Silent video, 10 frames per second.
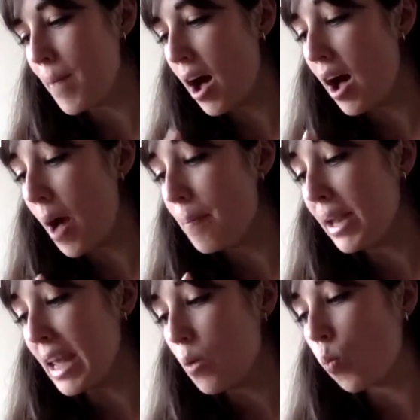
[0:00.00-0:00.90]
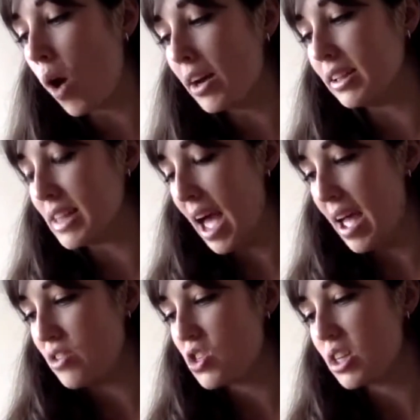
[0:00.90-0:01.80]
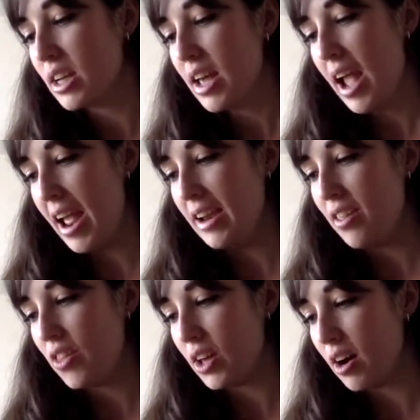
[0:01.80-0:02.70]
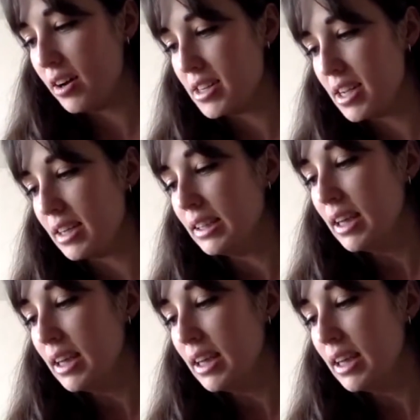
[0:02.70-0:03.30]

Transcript: a mini wild hedge in the garden?